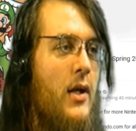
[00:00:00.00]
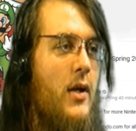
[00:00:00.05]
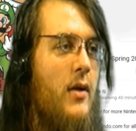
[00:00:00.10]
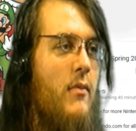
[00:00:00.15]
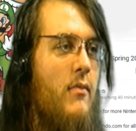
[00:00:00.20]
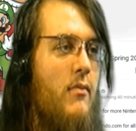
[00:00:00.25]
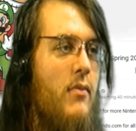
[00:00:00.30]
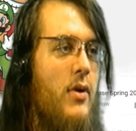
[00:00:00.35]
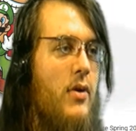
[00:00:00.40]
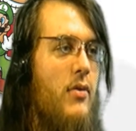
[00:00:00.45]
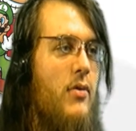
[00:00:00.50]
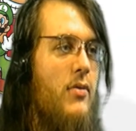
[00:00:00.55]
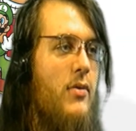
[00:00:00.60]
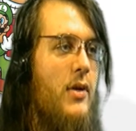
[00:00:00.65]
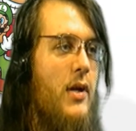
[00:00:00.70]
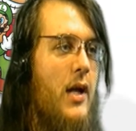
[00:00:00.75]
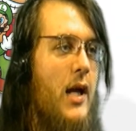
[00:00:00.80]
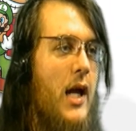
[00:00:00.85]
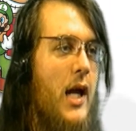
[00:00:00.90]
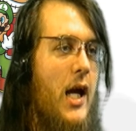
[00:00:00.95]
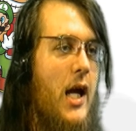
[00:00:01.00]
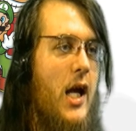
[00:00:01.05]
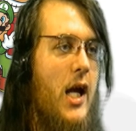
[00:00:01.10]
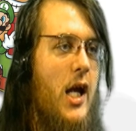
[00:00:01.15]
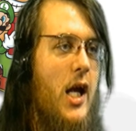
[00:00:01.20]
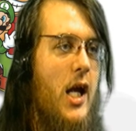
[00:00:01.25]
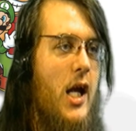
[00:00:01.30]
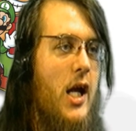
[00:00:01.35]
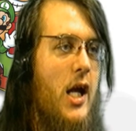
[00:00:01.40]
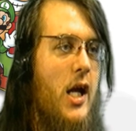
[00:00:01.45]

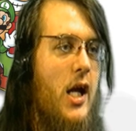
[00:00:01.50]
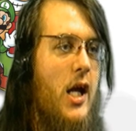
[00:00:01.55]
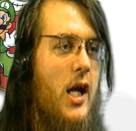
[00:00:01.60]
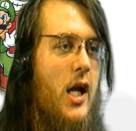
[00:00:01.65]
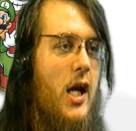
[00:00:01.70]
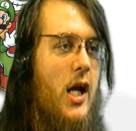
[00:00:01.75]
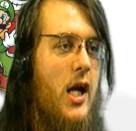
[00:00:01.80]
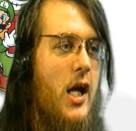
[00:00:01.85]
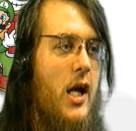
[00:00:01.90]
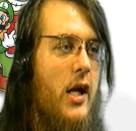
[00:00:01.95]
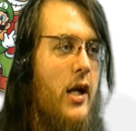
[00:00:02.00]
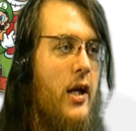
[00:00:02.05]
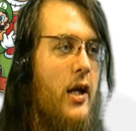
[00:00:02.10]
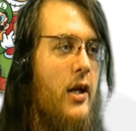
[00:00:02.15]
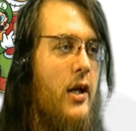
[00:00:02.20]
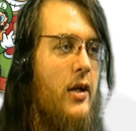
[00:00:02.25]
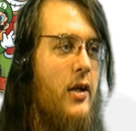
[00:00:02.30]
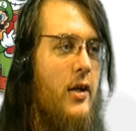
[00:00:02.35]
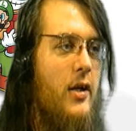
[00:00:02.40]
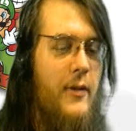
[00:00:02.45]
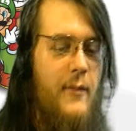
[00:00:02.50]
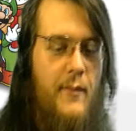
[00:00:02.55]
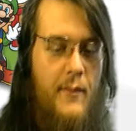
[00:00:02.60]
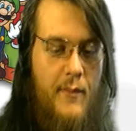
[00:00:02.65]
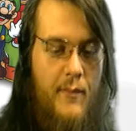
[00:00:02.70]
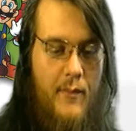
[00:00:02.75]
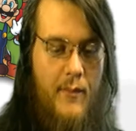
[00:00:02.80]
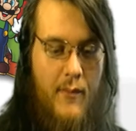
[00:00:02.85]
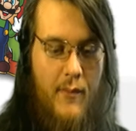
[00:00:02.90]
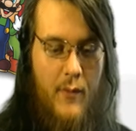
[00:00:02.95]
Bootleg.
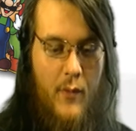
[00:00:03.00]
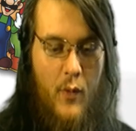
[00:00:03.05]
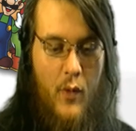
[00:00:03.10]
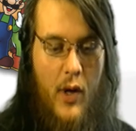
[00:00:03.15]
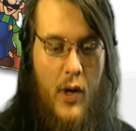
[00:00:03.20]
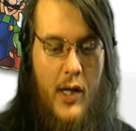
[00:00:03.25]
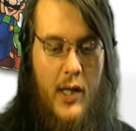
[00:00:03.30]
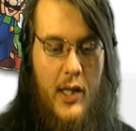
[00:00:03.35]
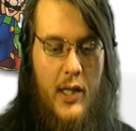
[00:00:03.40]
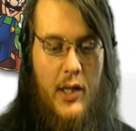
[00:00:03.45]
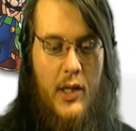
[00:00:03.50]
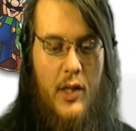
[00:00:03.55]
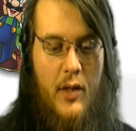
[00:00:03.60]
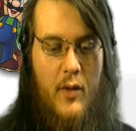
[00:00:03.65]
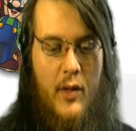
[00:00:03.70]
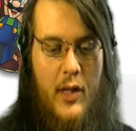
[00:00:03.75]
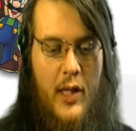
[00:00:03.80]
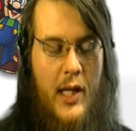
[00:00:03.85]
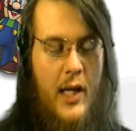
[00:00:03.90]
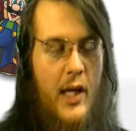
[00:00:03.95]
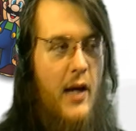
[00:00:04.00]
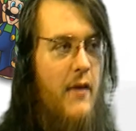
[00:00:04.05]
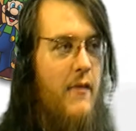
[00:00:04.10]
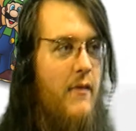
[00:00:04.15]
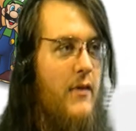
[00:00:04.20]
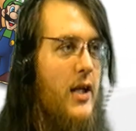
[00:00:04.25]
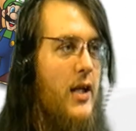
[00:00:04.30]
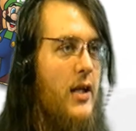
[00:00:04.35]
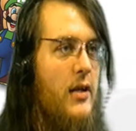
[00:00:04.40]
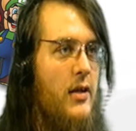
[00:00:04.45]
What did you think of
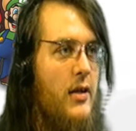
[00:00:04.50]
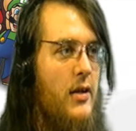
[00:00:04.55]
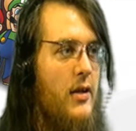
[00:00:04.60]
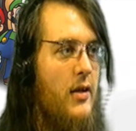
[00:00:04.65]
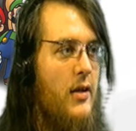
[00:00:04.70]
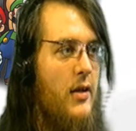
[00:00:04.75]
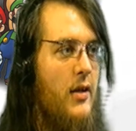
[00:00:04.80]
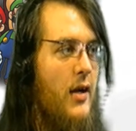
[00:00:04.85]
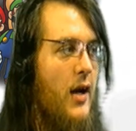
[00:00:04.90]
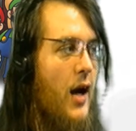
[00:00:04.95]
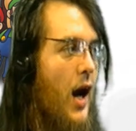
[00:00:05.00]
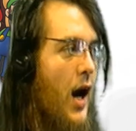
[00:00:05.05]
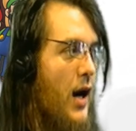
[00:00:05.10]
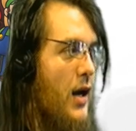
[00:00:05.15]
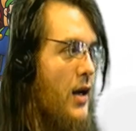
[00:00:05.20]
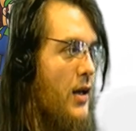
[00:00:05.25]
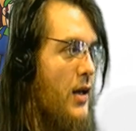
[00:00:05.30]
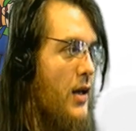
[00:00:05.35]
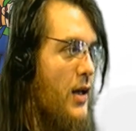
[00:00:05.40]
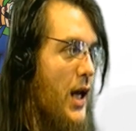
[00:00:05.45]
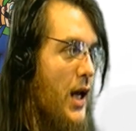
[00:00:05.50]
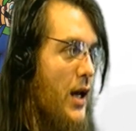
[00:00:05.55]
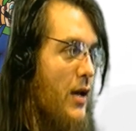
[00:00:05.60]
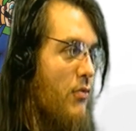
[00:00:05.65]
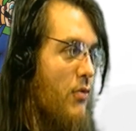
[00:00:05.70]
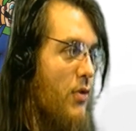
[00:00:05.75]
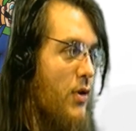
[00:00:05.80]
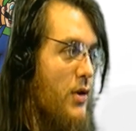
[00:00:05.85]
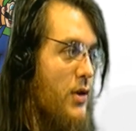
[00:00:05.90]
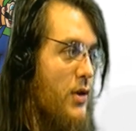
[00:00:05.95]
this? I think that was